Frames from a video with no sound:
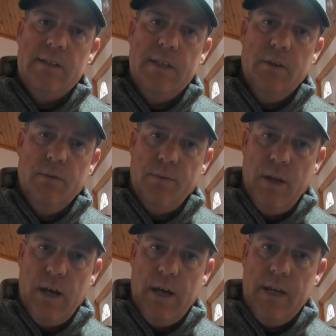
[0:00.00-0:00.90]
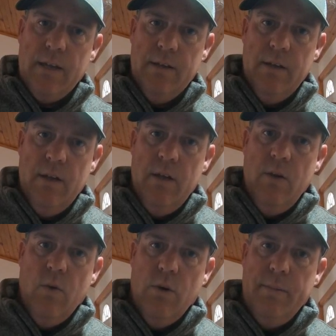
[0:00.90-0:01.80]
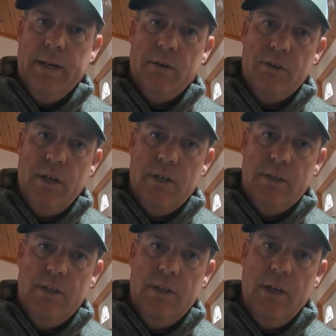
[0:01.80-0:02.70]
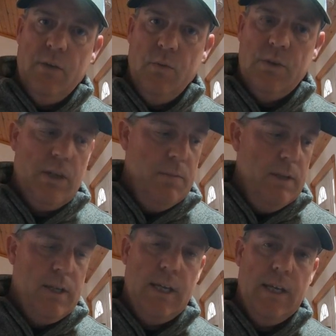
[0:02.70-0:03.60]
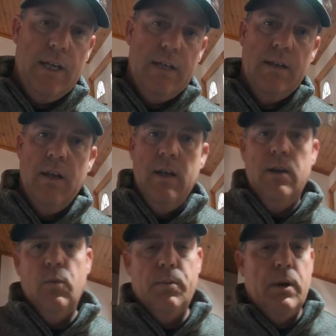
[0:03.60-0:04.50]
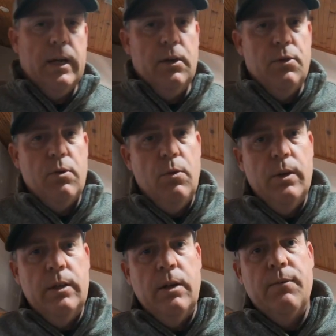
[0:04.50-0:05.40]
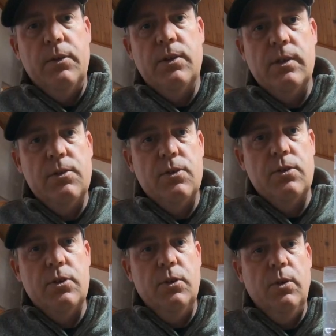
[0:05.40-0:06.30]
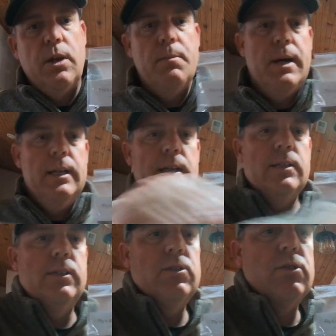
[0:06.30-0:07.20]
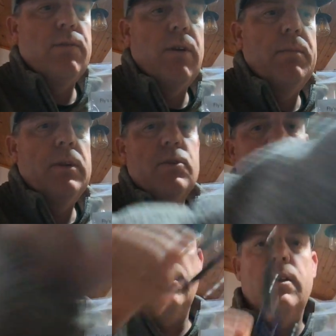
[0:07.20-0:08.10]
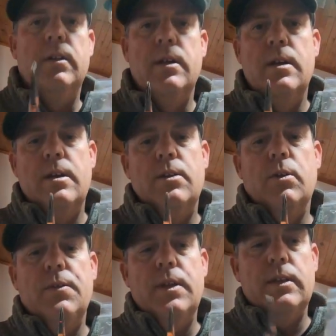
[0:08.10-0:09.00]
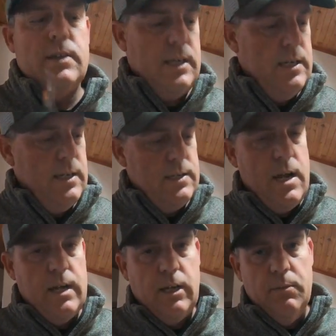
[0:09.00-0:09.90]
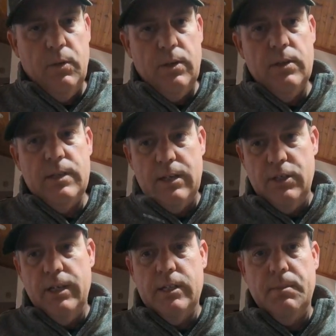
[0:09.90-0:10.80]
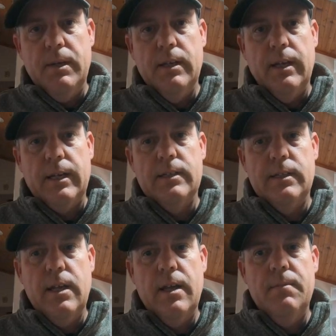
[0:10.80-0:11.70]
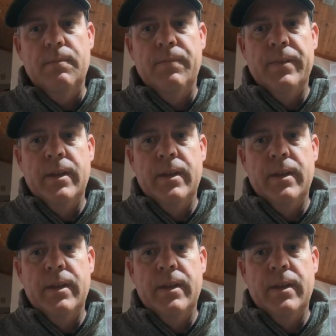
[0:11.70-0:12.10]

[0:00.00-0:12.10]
a single fly or a baker's dozen. The other one's going to be the kit. We're probably going to throw one in there for the scissors too. You can buy these scissors from me as well. The only thing this kit does not come with is that GSP, and like I said,